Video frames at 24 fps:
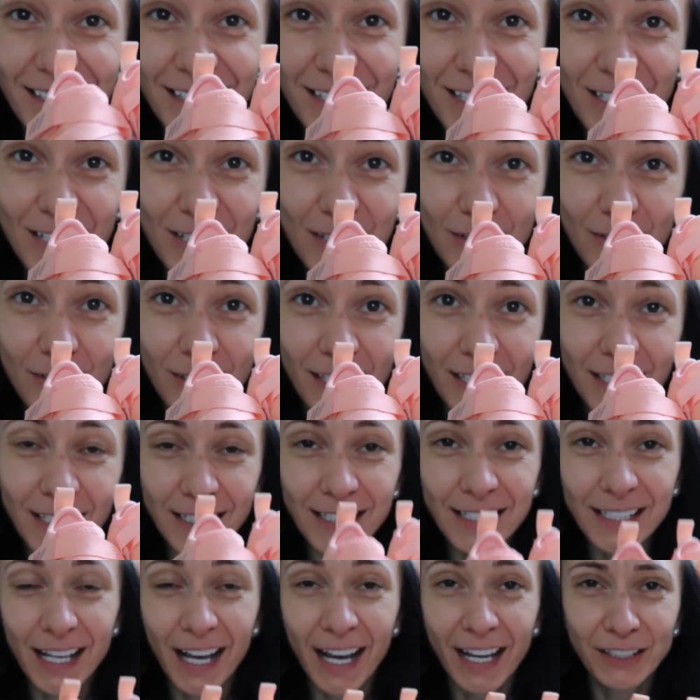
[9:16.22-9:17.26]
Jeez
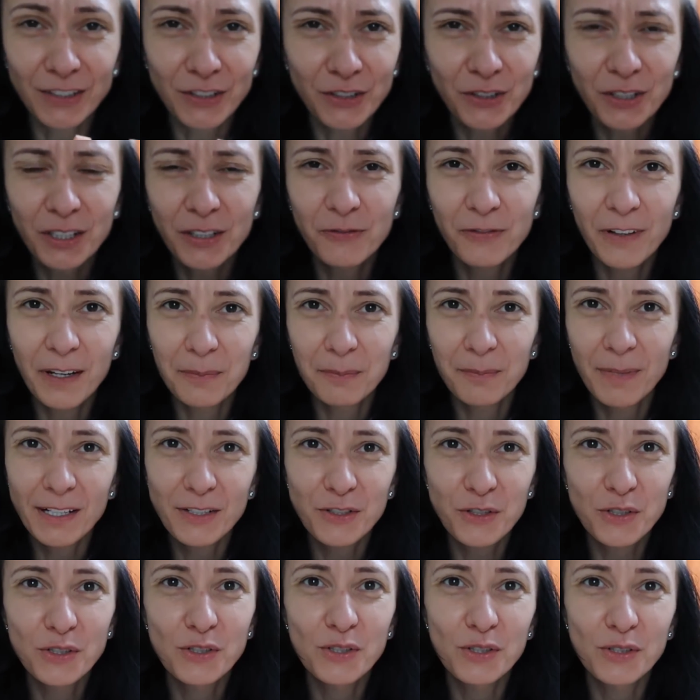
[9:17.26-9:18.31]
Louise. I don't know if I
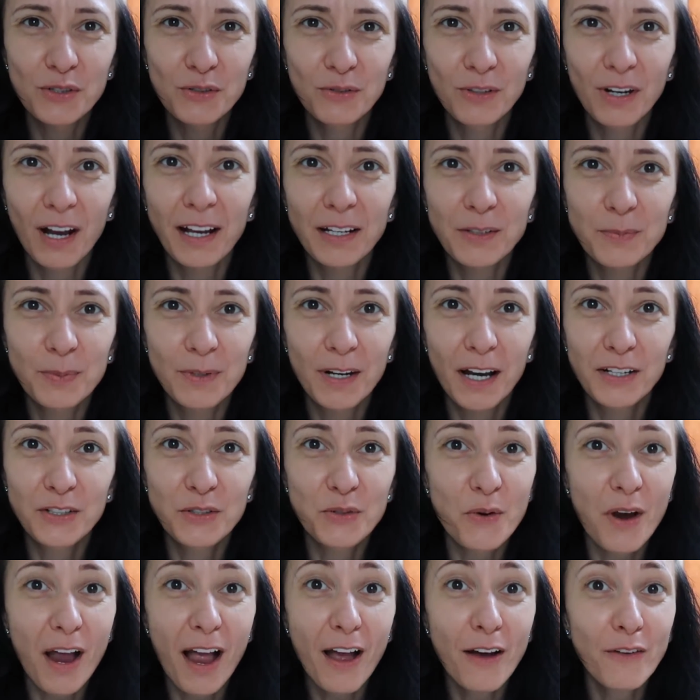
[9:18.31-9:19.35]
mentioned to you guys, but I
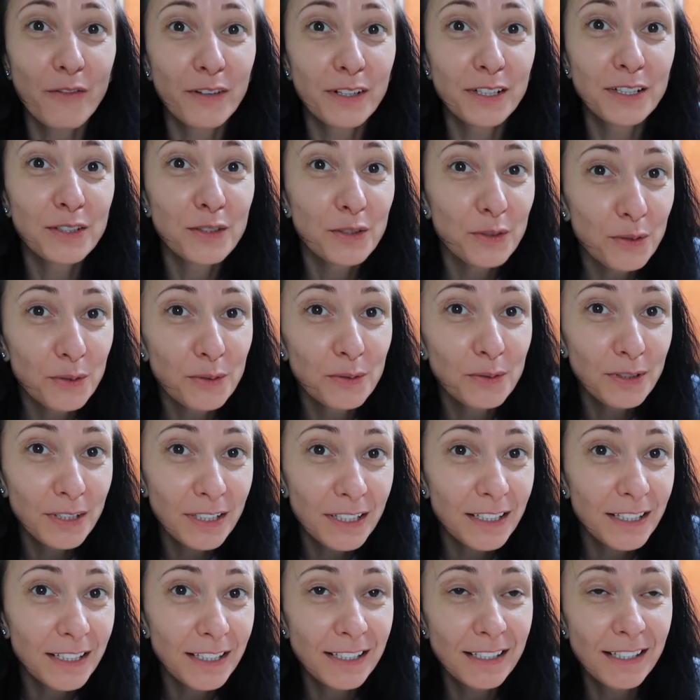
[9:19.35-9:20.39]
do have a new
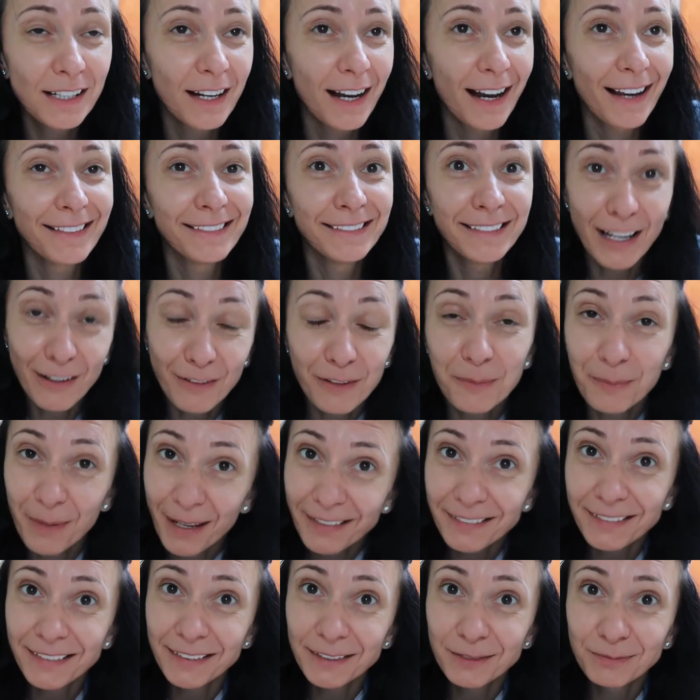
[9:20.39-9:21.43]
niece that I never
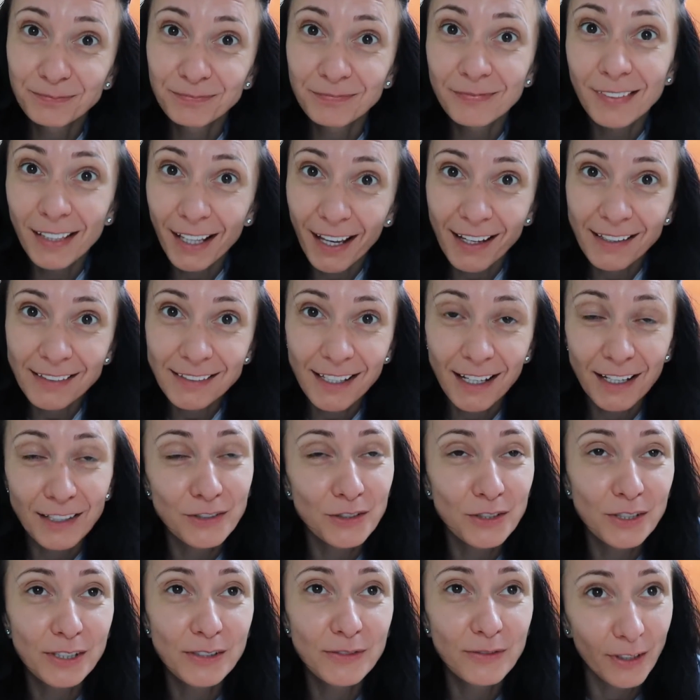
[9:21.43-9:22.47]
met yet, and
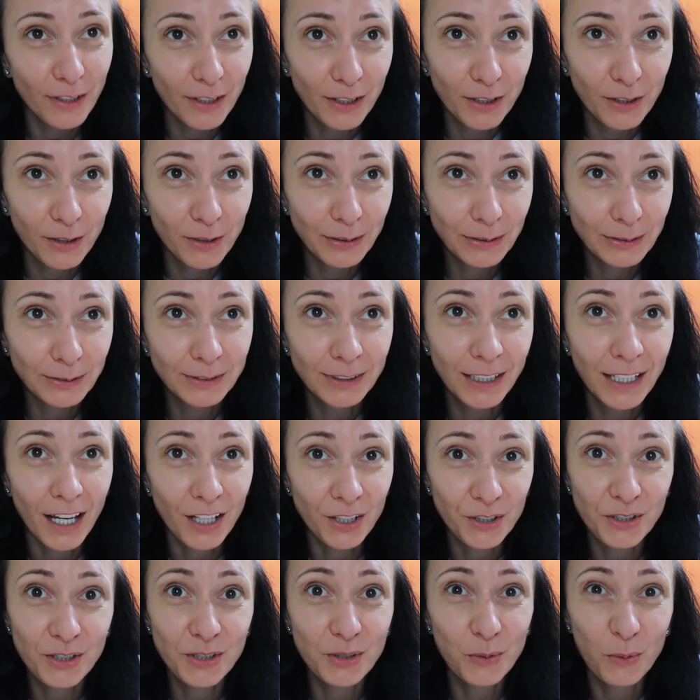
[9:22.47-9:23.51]
she's very cute
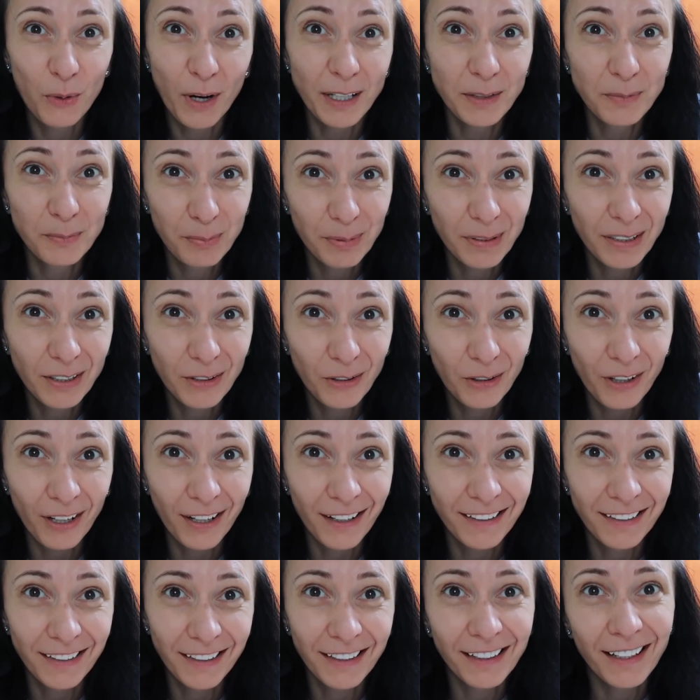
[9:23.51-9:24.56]
and she's quite big
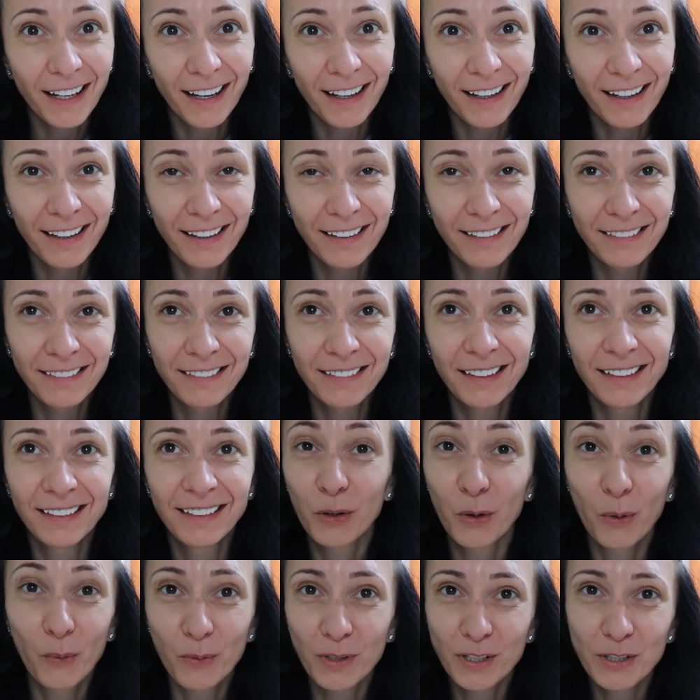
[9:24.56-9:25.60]
already, and
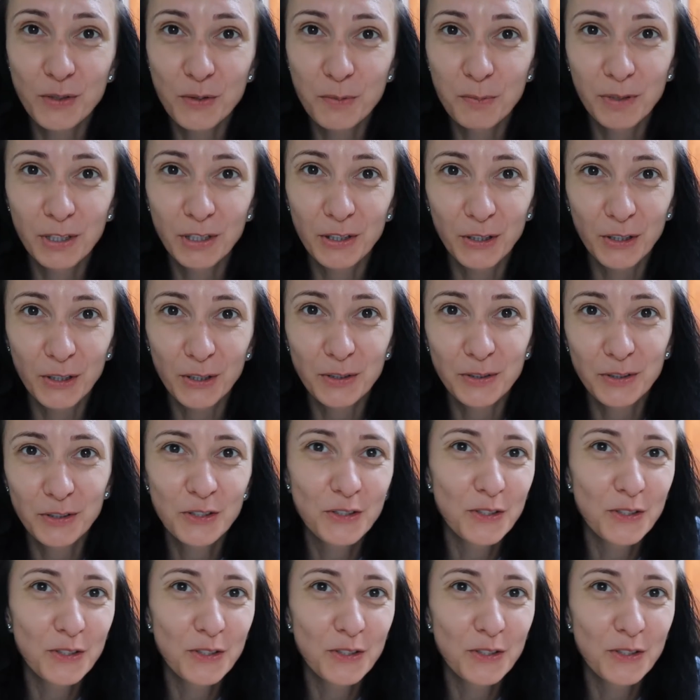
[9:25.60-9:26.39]
can't wait to meet her.